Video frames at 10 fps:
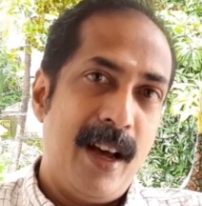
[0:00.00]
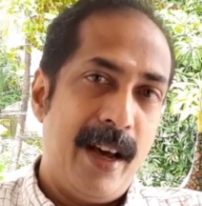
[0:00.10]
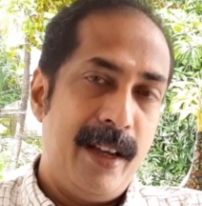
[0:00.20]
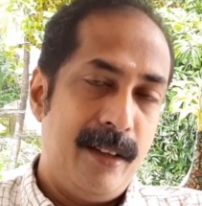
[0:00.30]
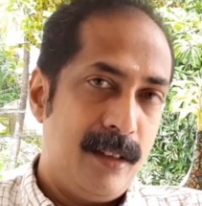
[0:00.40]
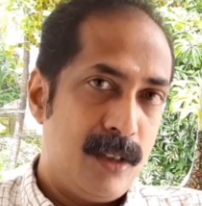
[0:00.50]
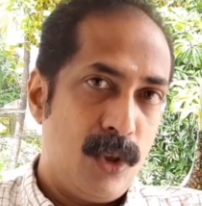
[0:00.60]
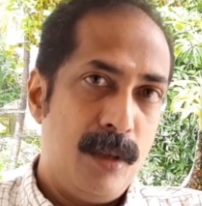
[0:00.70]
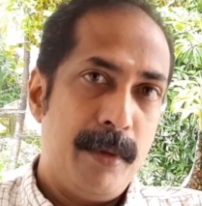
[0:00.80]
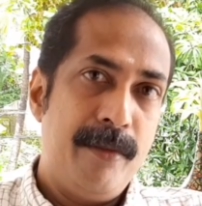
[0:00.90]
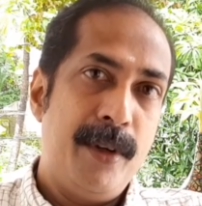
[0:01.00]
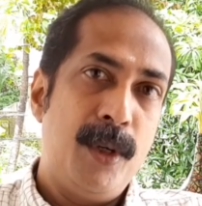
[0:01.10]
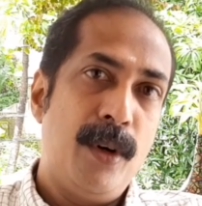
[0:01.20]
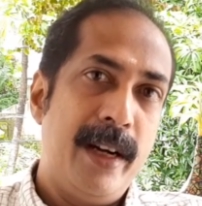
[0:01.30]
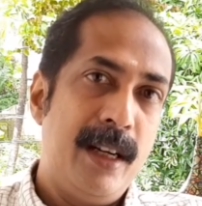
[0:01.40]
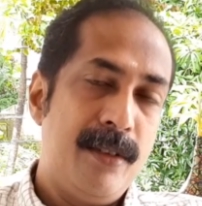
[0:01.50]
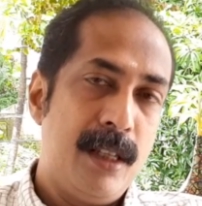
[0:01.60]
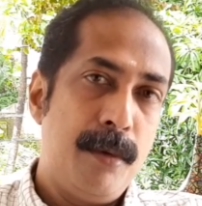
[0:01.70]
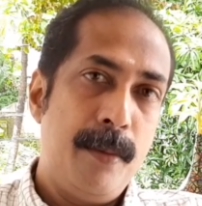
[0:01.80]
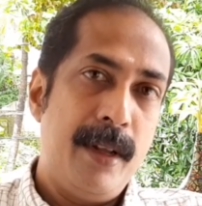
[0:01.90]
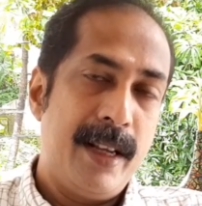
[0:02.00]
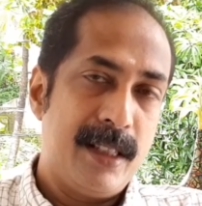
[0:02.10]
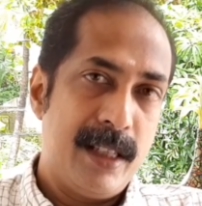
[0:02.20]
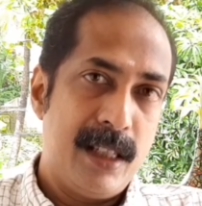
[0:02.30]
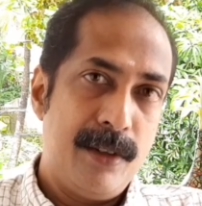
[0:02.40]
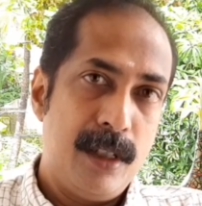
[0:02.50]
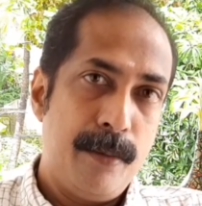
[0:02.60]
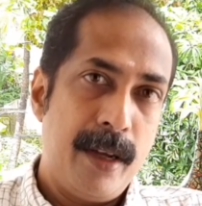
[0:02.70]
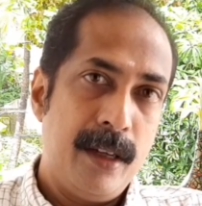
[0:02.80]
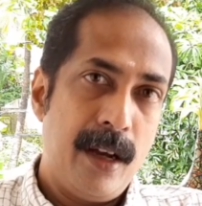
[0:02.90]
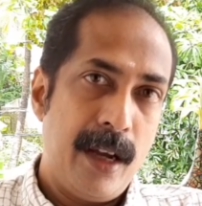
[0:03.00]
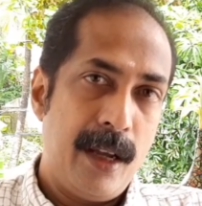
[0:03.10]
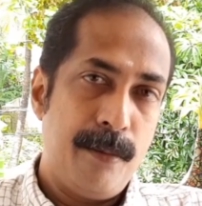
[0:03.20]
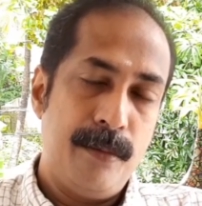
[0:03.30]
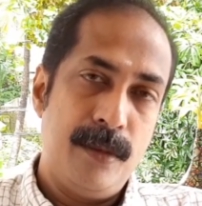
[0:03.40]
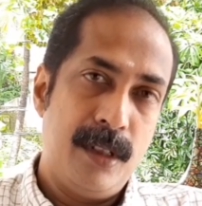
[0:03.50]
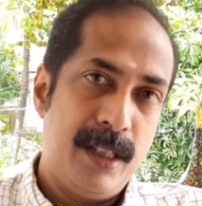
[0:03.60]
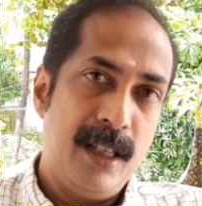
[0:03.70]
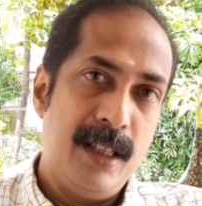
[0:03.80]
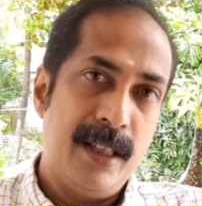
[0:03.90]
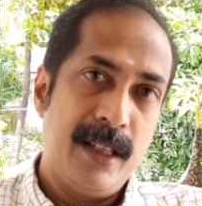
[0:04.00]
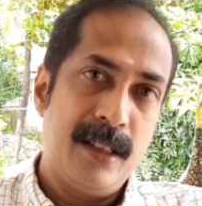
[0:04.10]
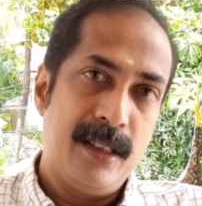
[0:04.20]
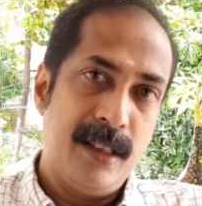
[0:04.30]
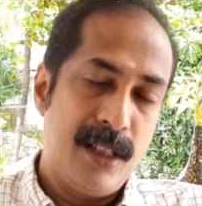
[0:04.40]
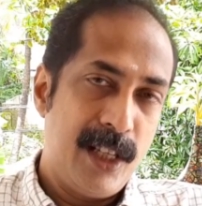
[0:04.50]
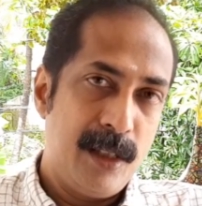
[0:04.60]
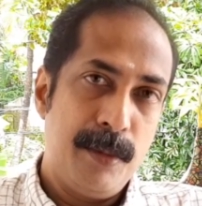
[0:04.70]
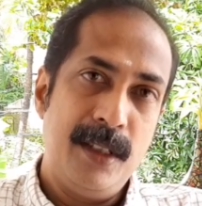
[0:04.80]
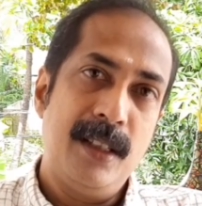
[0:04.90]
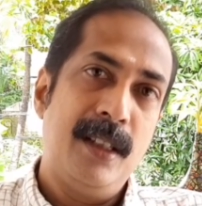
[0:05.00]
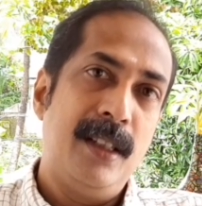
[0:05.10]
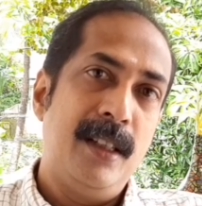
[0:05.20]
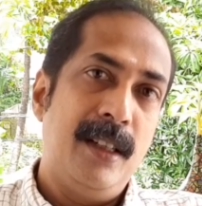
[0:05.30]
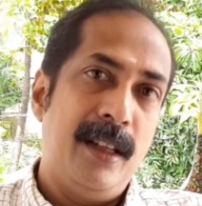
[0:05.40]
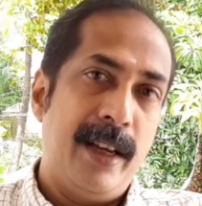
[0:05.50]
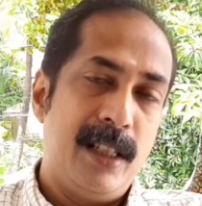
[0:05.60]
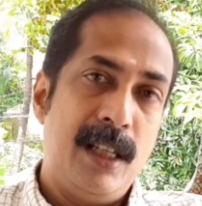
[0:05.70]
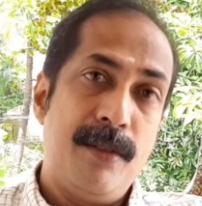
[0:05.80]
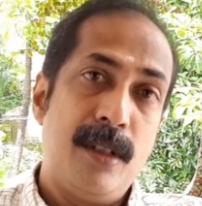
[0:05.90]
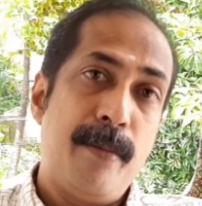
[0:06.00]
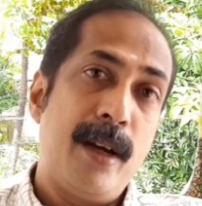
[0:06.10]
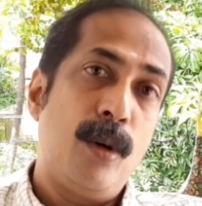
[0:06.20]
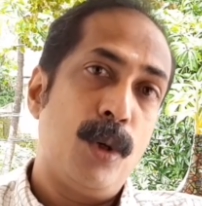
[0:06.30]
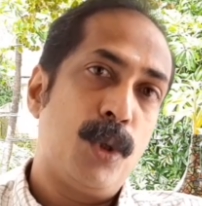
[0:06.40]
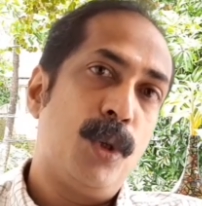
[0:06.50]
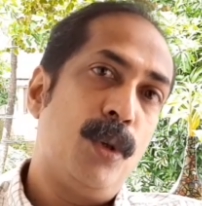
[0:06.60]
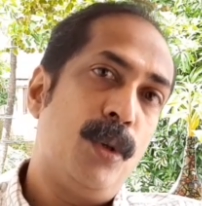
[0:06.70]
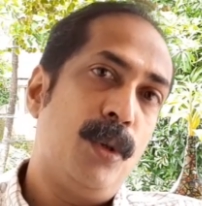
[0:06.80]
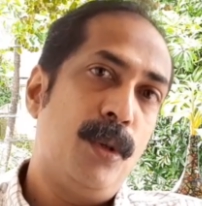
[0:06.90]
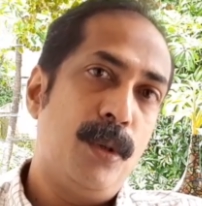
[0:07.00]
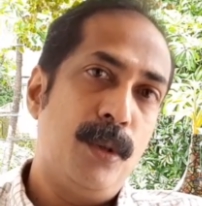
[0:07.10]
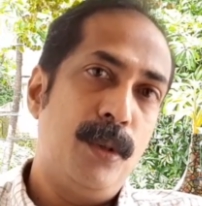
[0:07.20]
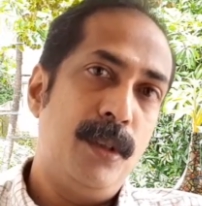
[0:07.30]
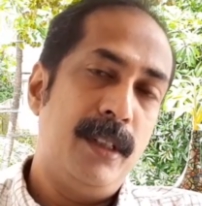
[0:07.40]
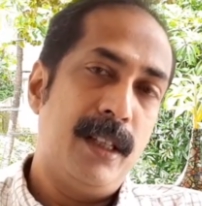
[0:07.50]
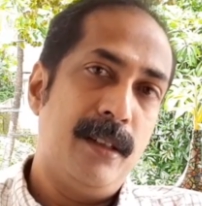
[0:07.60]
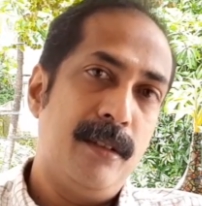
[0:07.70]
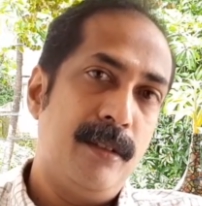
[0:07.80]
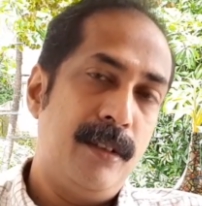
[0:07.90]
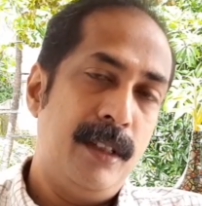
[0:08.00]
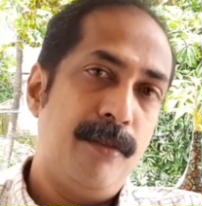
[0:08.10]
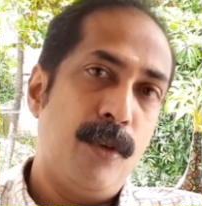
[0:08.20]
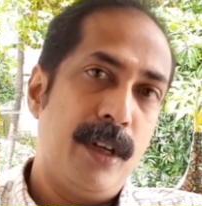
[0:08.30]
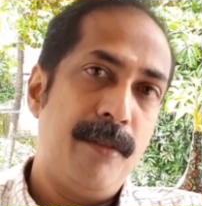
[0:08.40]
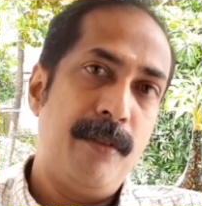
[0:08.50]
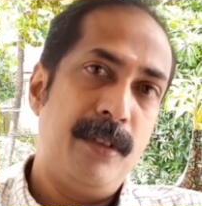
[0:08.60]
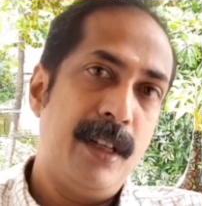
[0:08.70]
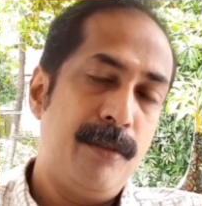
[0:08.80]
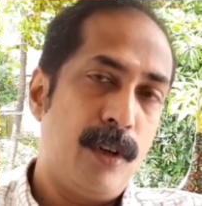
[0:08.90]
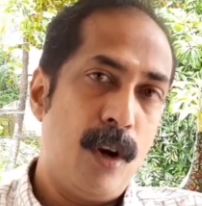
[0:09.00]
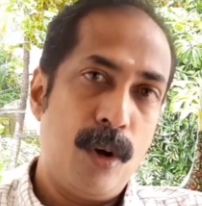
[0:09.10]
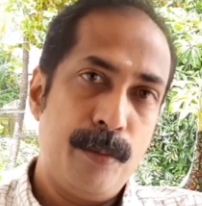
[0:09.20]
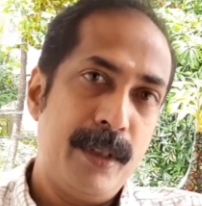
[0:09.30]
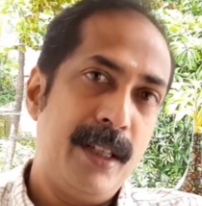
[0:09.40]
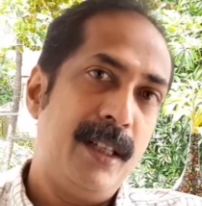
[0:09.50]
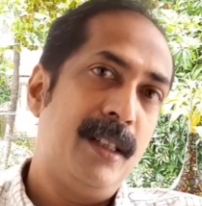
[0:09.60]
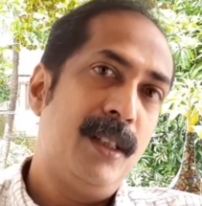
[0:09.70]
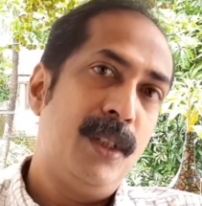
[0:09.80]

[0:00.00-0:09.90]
I told in my video IDFC may be next HDFC Bank. I am still in that statement. HDFC Bank also in the 40-50 range for a long period.